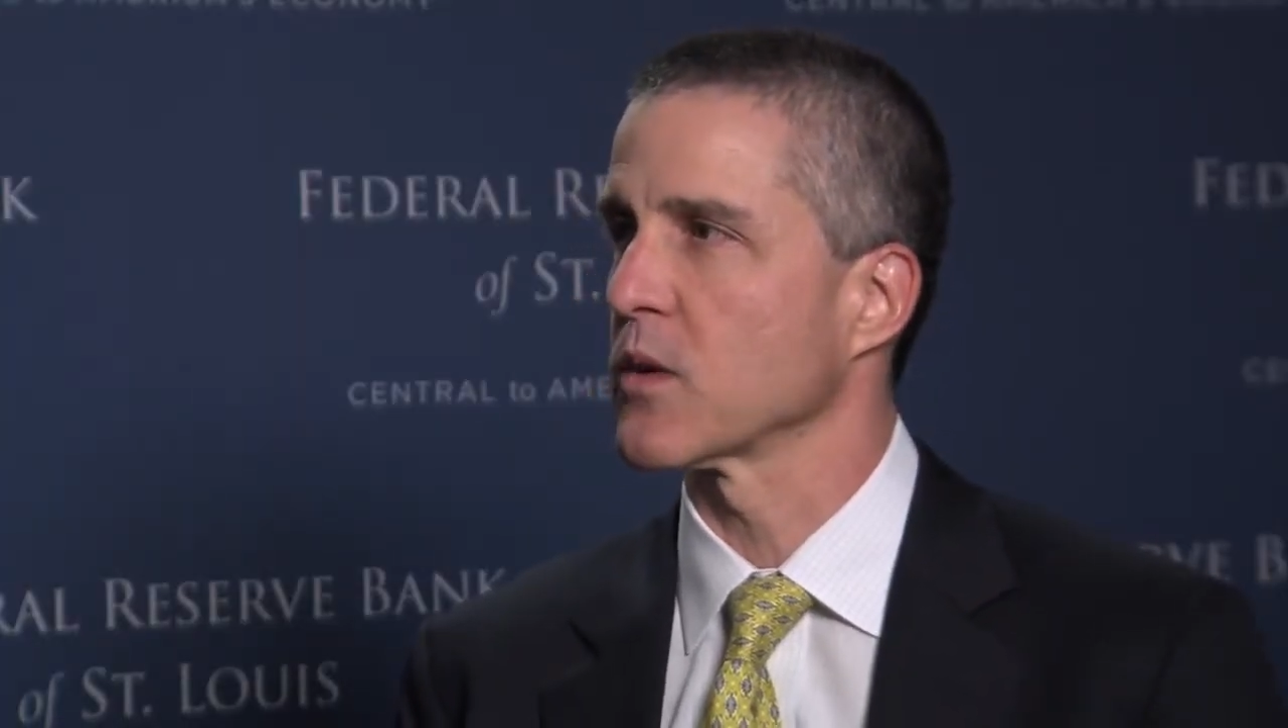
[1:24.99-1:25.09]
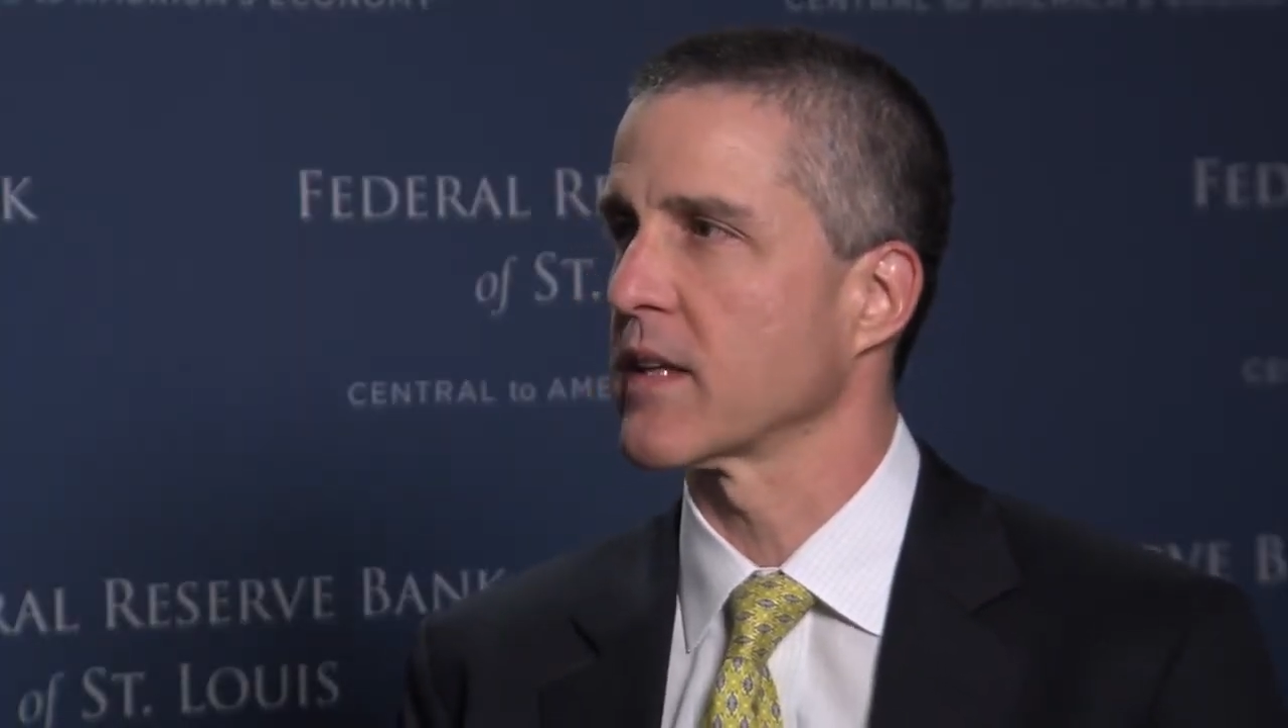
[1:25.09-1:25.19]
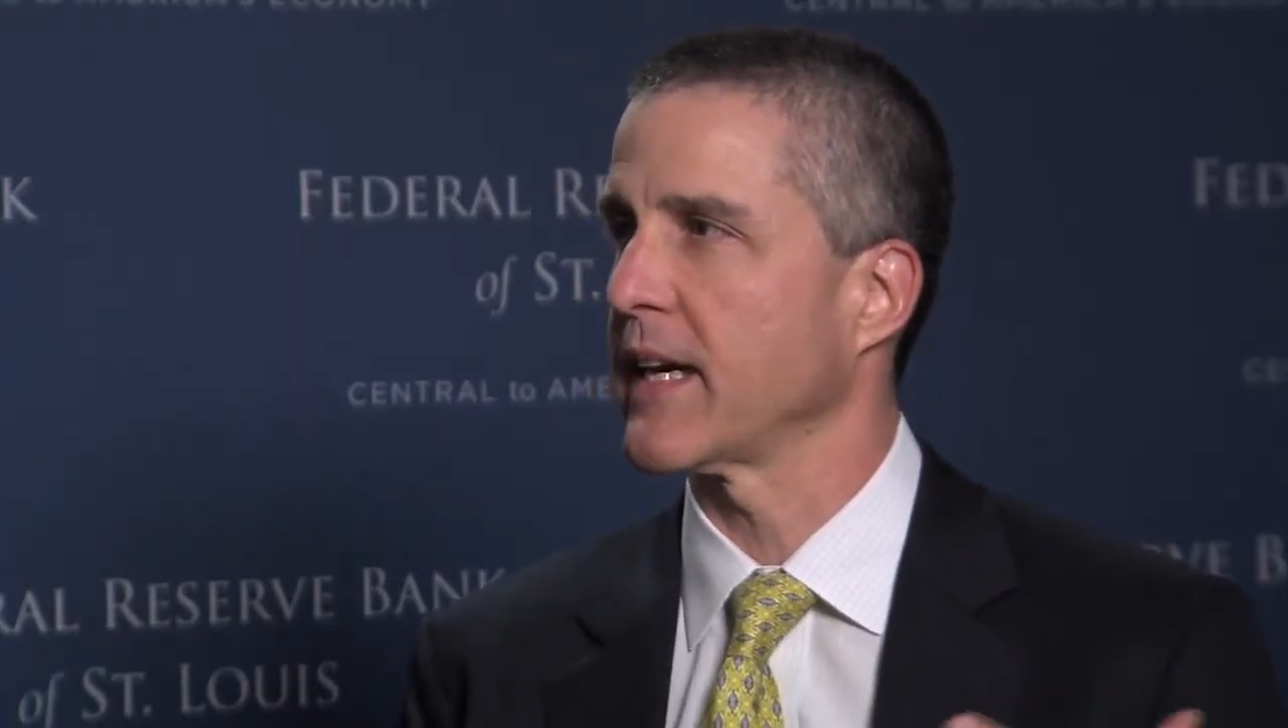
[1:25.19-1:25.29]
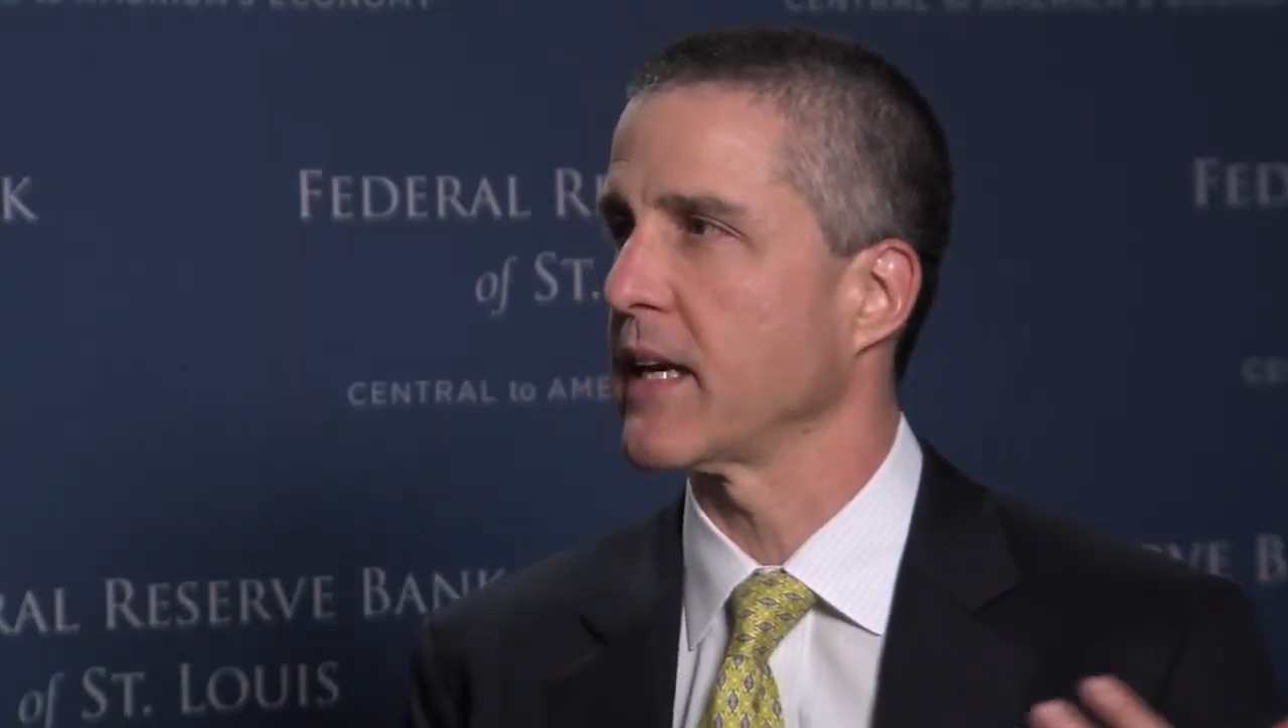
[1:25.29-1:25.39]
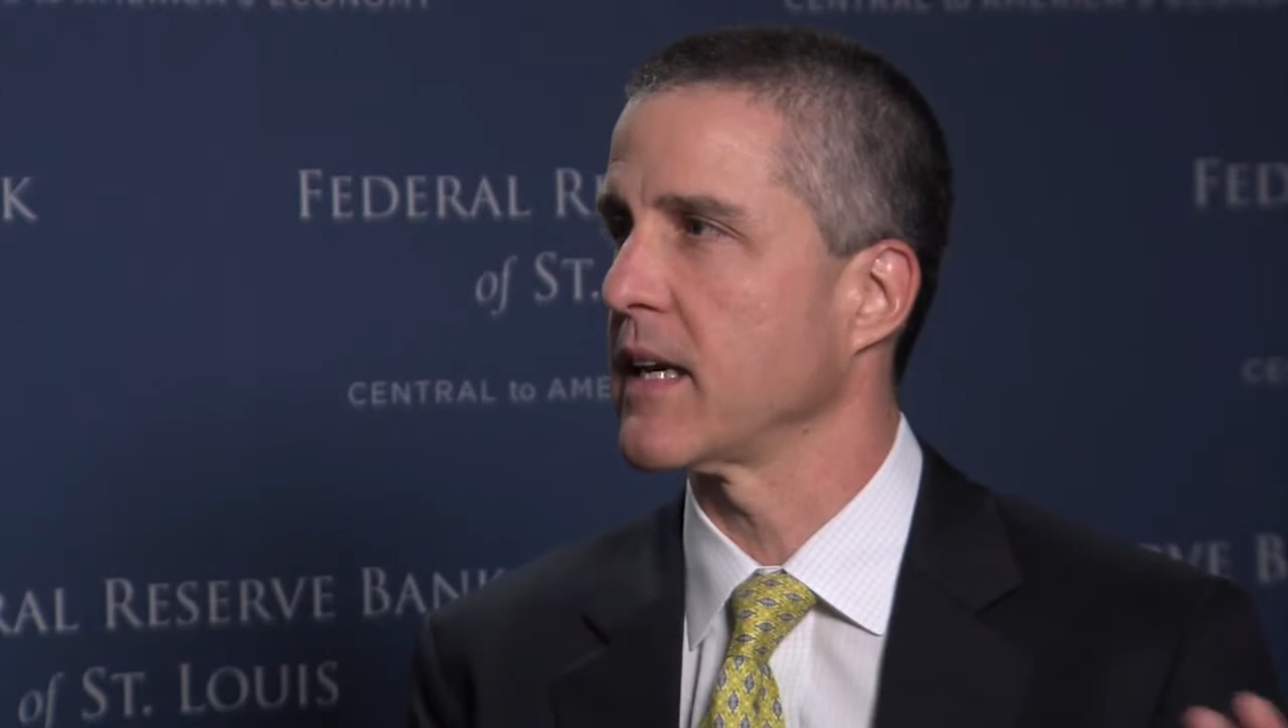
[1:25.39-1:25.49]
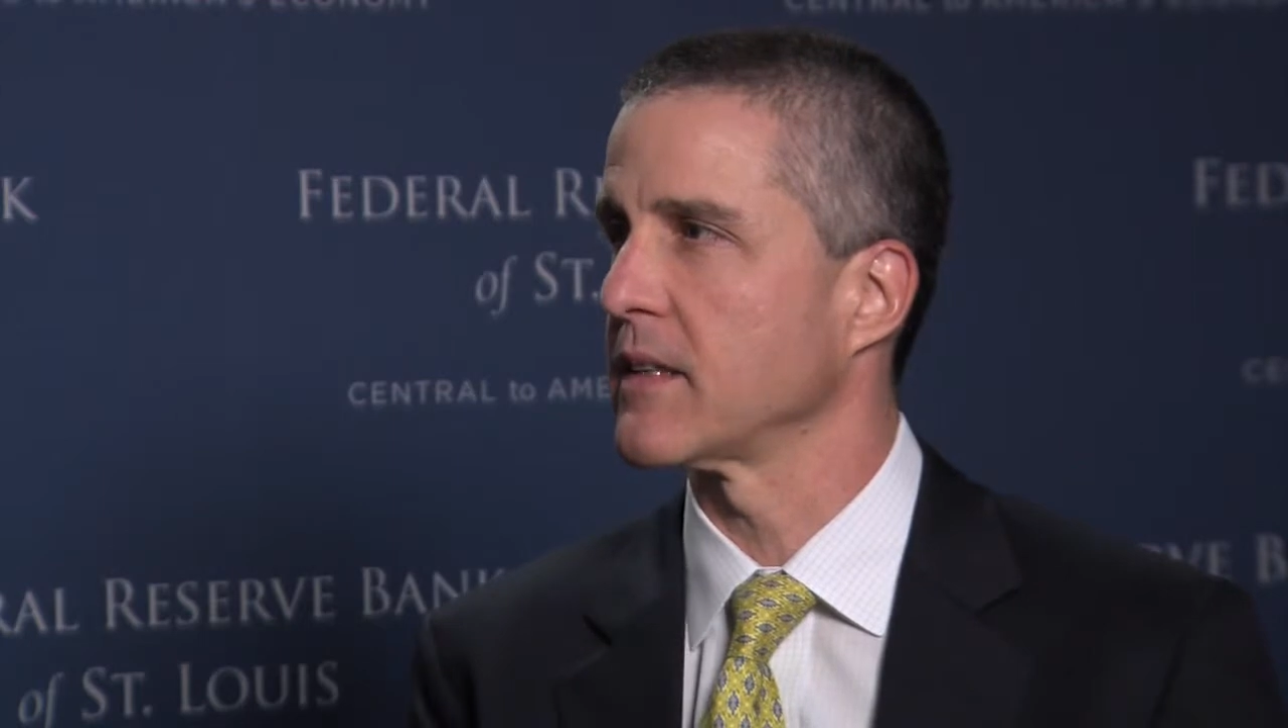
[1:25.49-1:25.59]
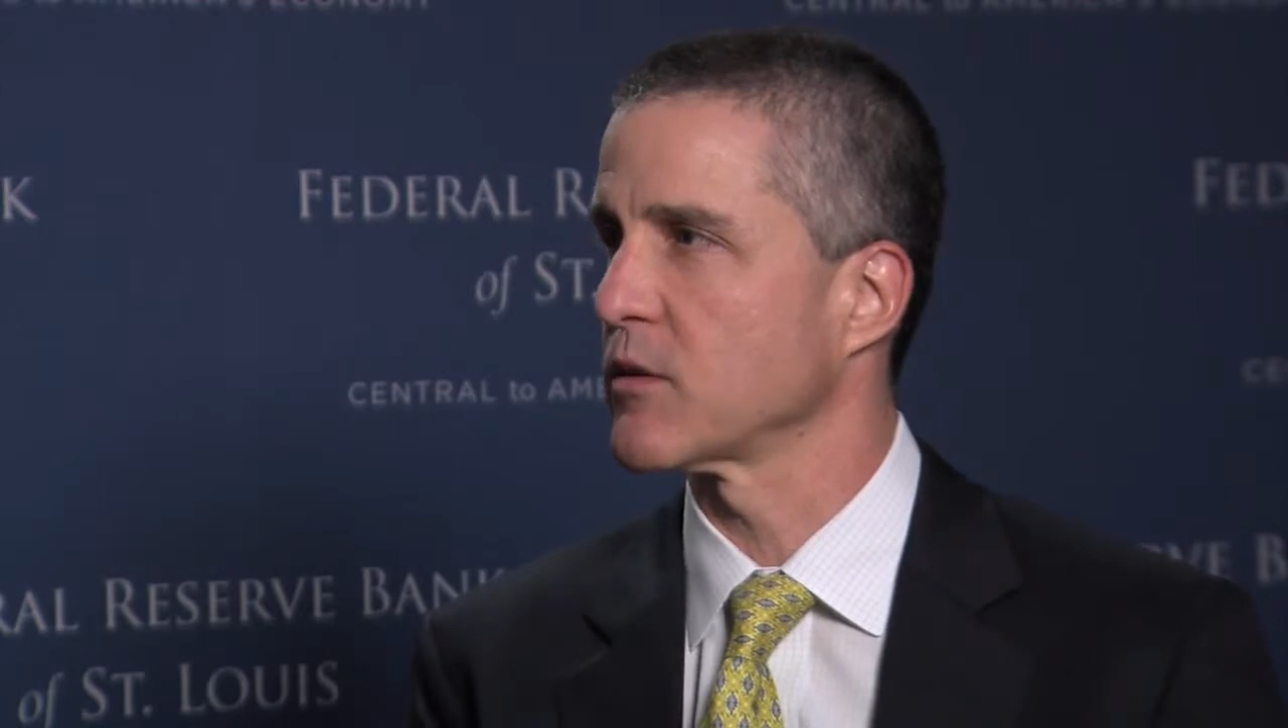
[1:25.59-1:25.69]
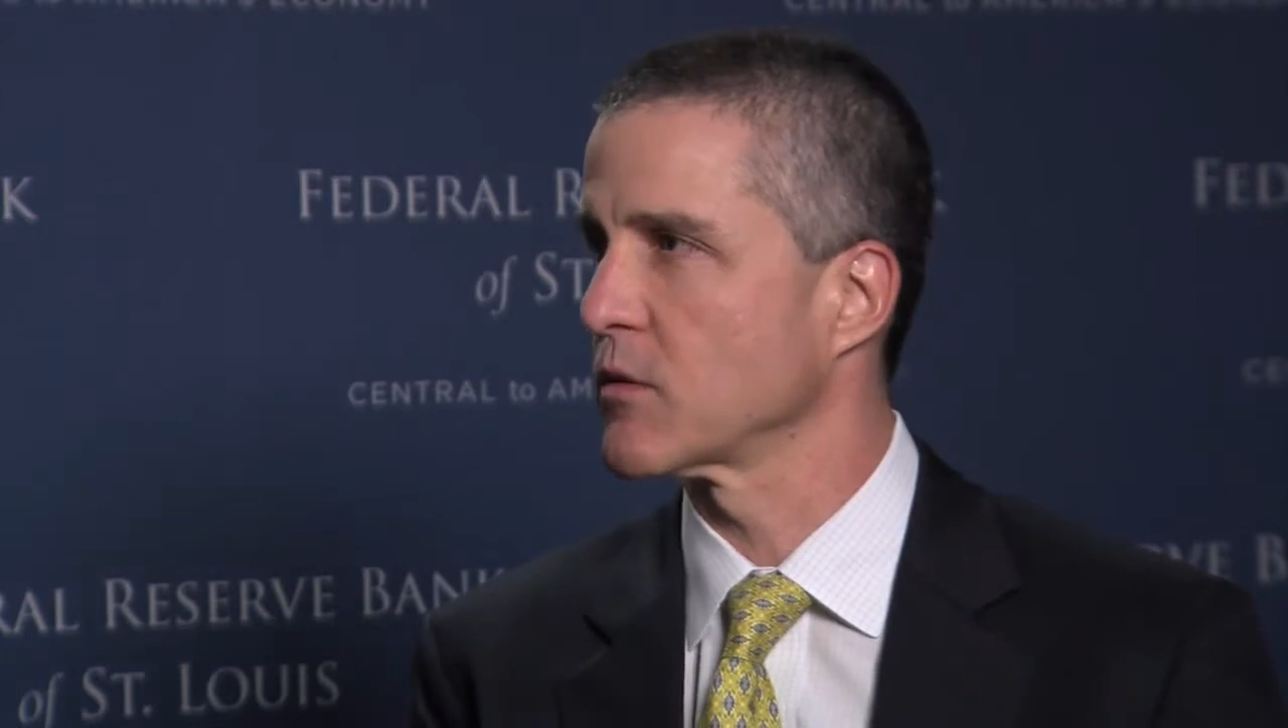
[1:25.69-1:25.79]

where they